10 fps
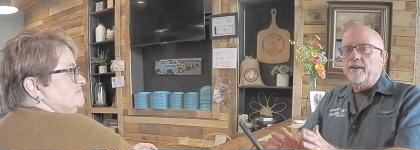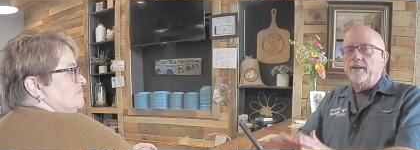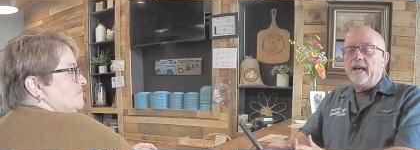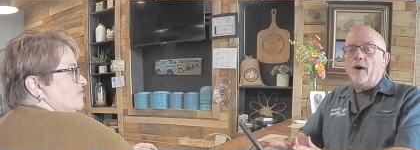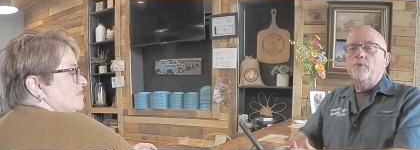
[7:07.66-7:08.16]
Speaker 1: in
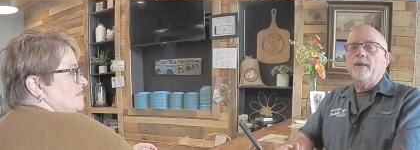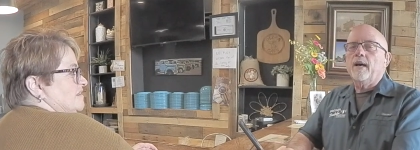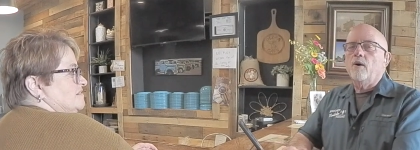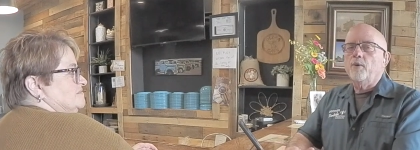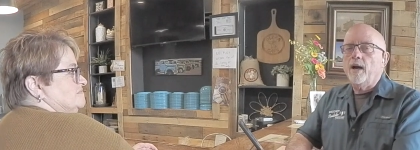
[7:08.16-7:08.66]

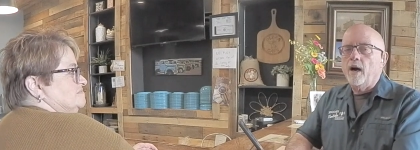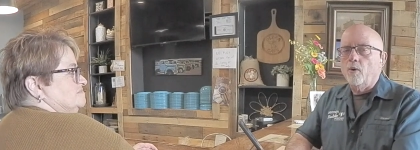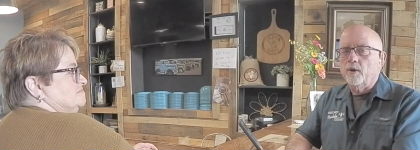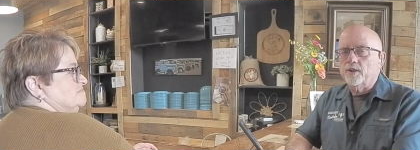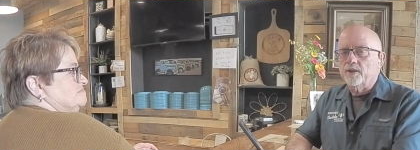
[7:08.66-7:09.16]
downtown
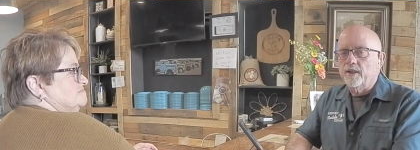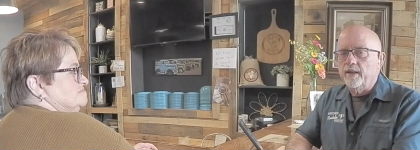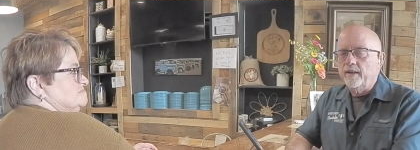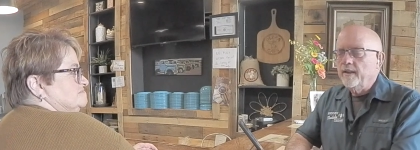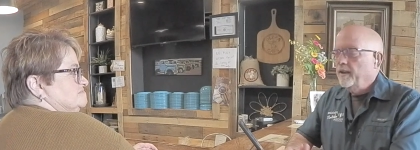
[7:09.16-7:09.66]
Howard
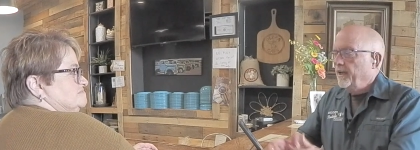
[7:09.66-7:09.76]
City,